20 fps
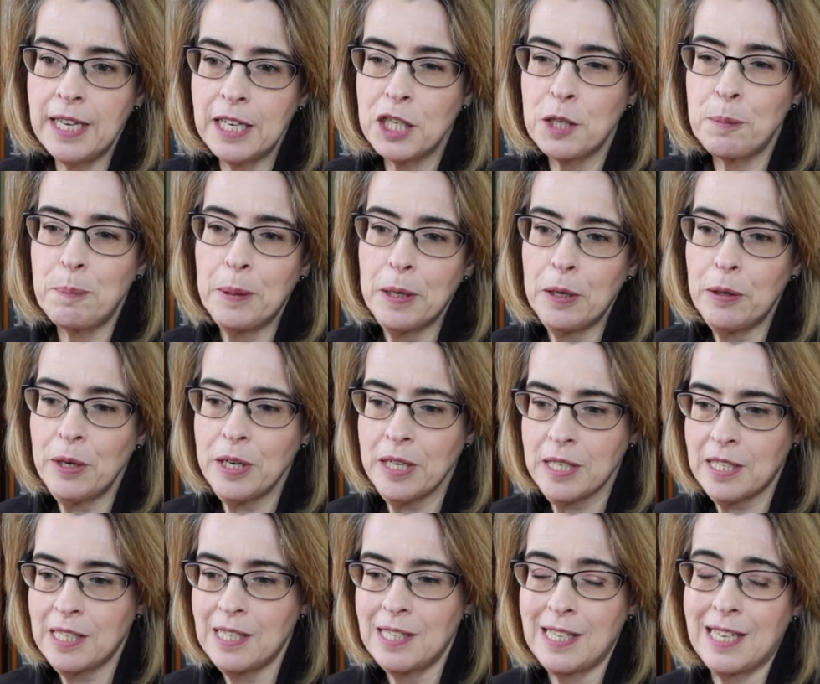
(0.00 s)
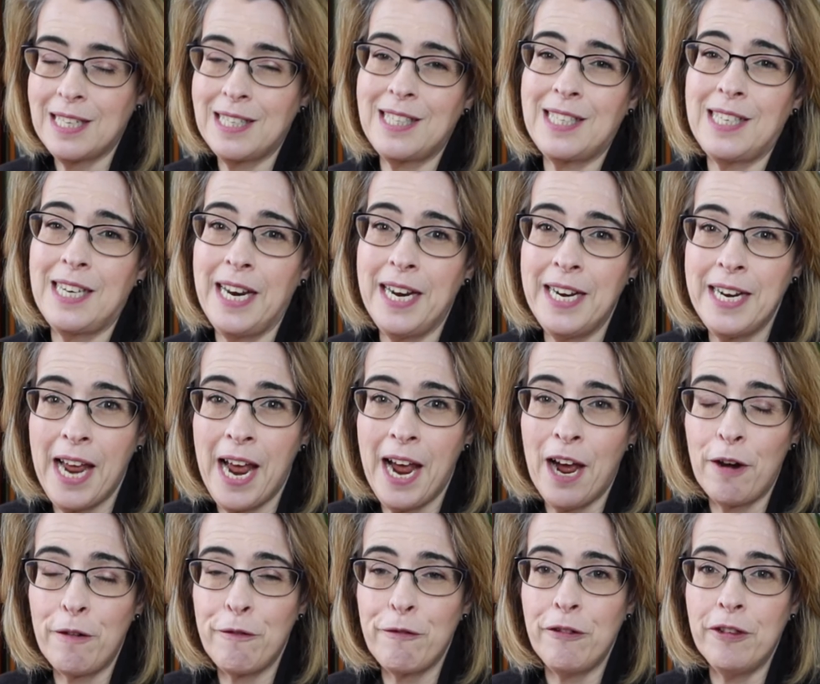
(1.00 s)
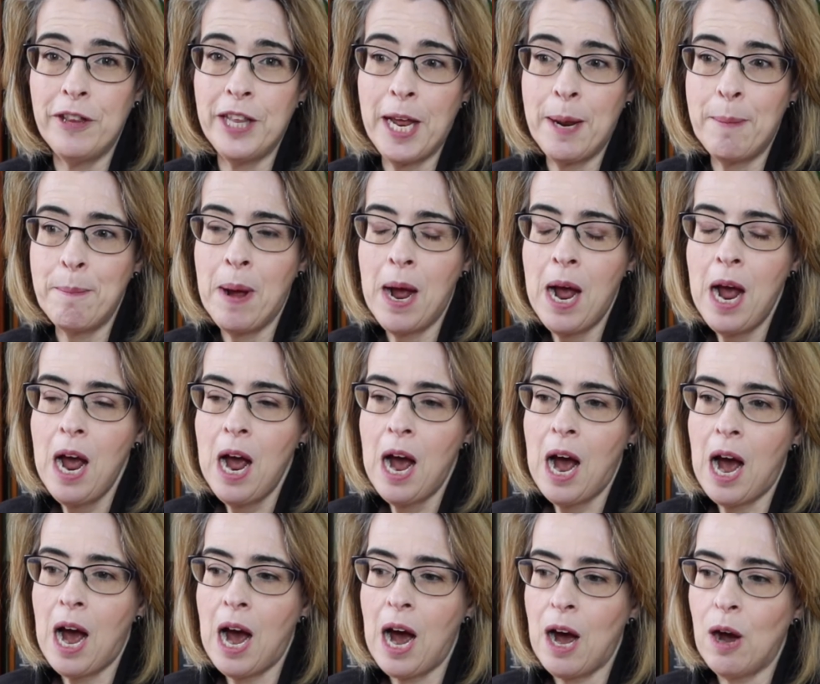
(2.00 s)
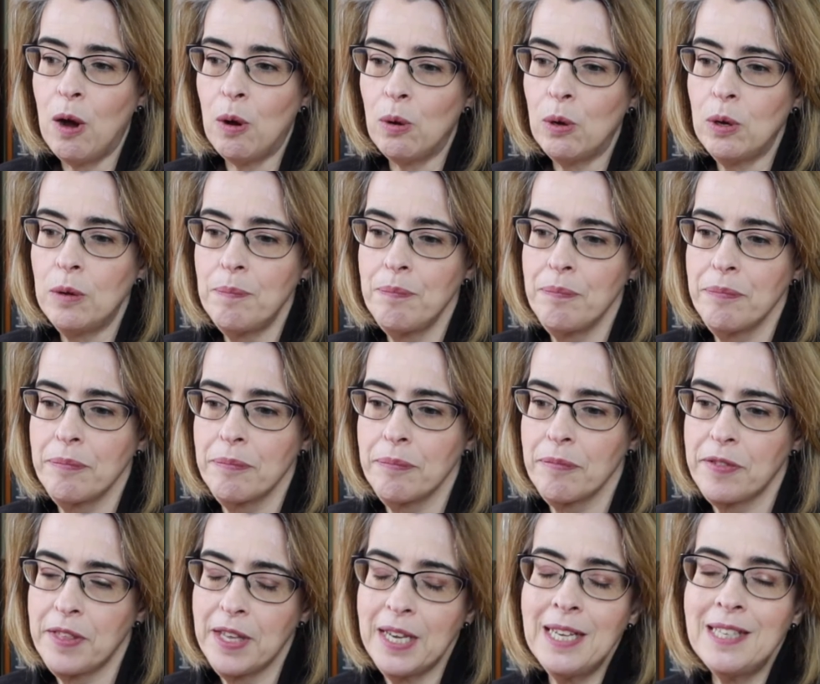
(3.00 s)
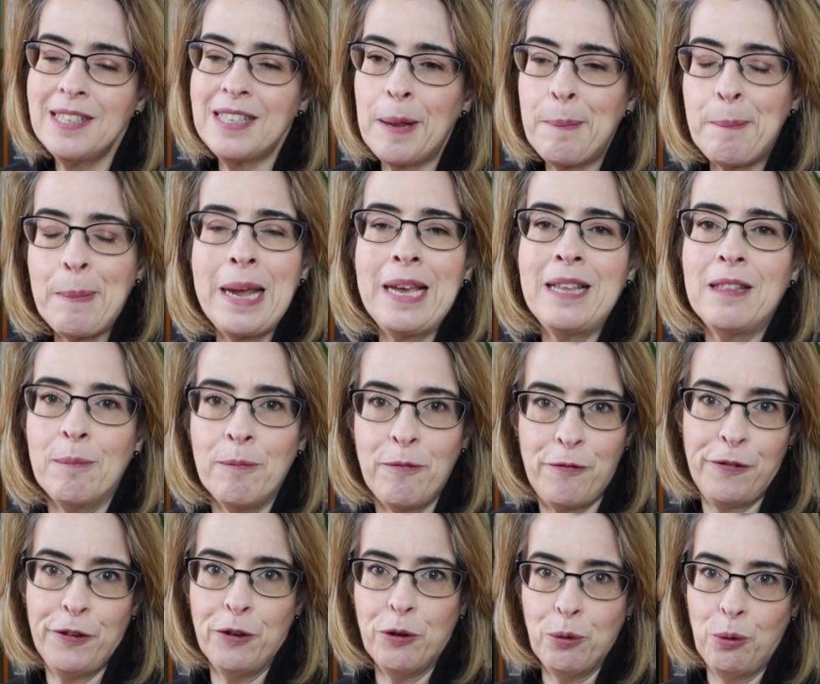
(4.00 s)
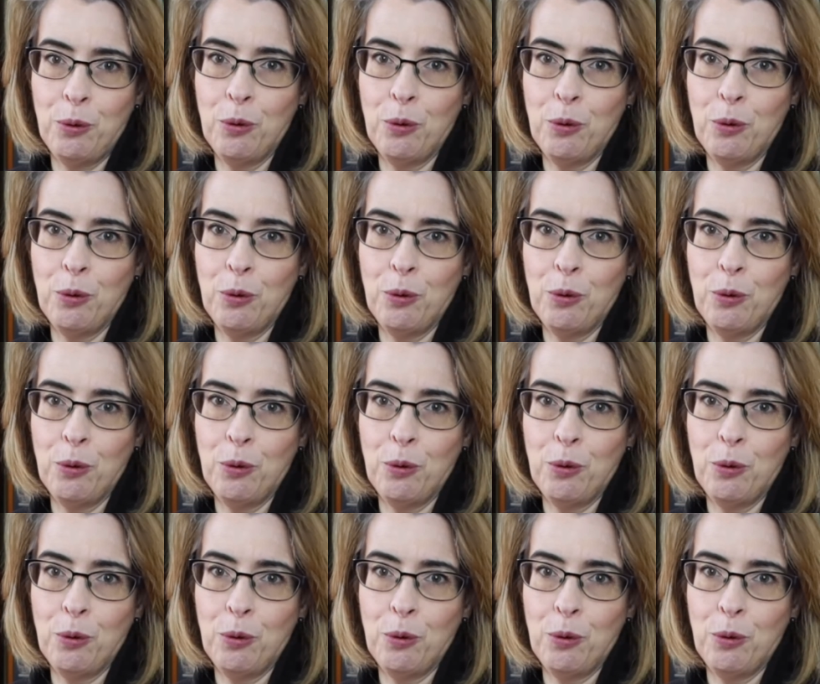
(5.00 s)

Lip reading: experiences that stand out for them are things that make them feel